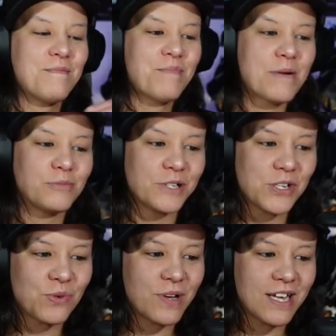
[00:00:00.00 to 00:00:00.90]
probably
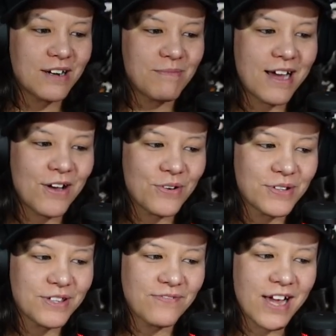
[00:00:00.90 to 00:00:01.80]
tweet about
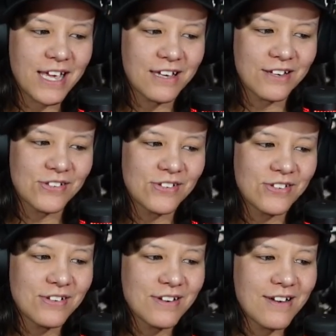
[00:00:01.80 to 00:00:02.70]
the
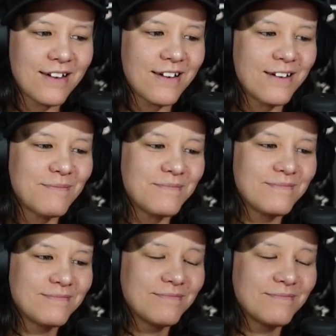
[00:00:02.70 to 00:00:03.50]
Vikings um,